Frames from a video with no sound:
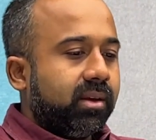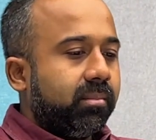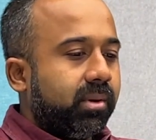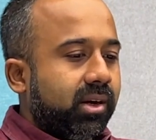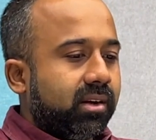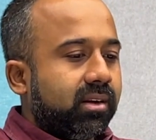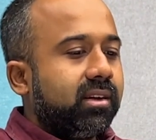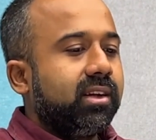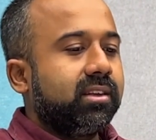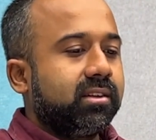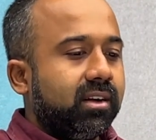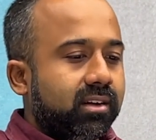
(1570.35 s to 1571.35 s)
but
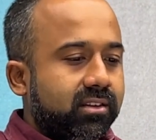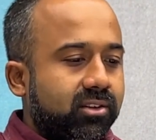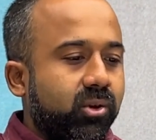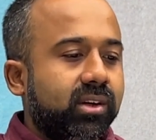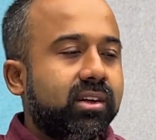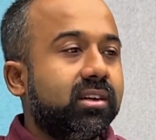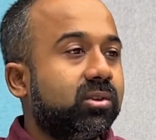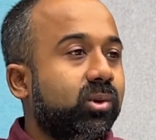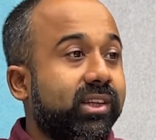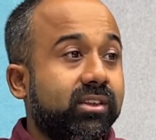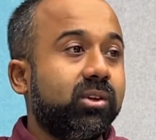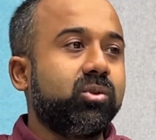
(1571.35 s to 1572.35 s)
it's still disjointed, and so
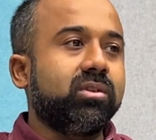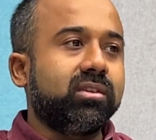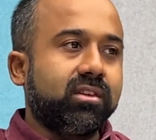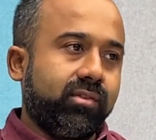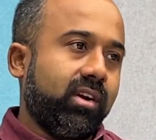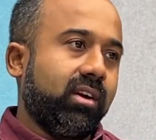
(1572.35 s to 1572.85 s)
execution is different.